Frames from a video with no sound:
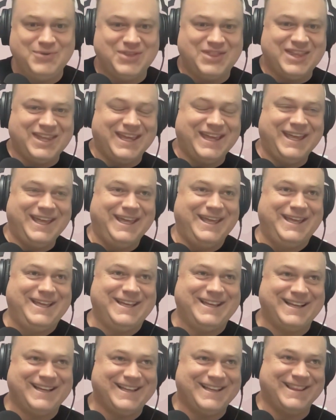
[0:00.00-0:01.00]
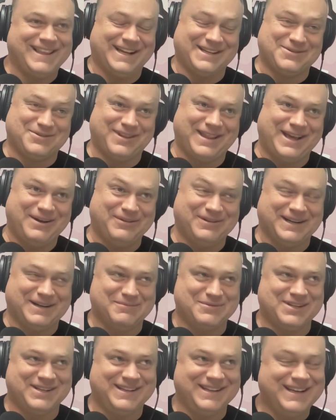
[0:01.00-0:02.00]
the that's where that one
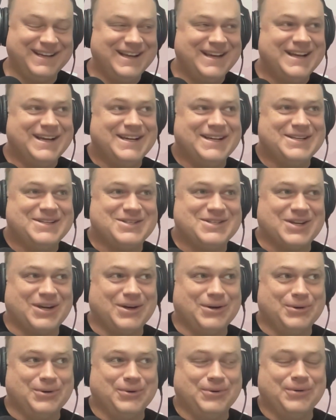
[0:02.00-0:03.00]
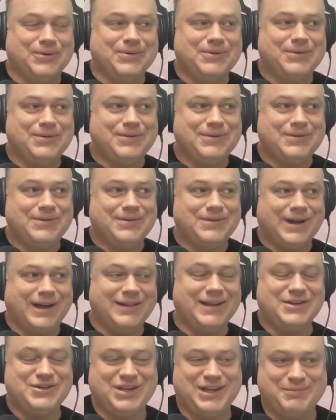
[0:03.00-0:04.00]
comes in. So
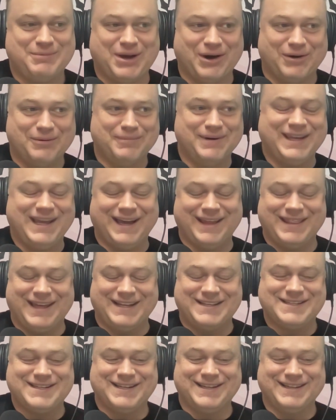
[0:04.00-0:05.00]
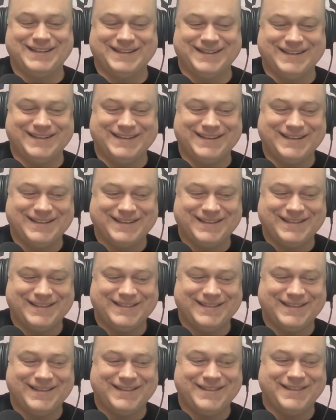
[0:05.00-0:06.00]
I'll let you keep going. But yeah, that's
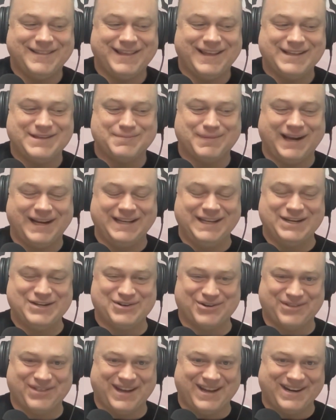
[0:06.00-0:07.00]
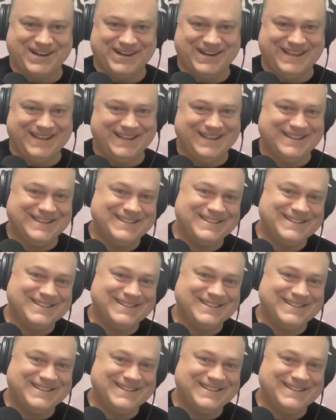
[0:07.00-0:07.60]
my initial thought on it.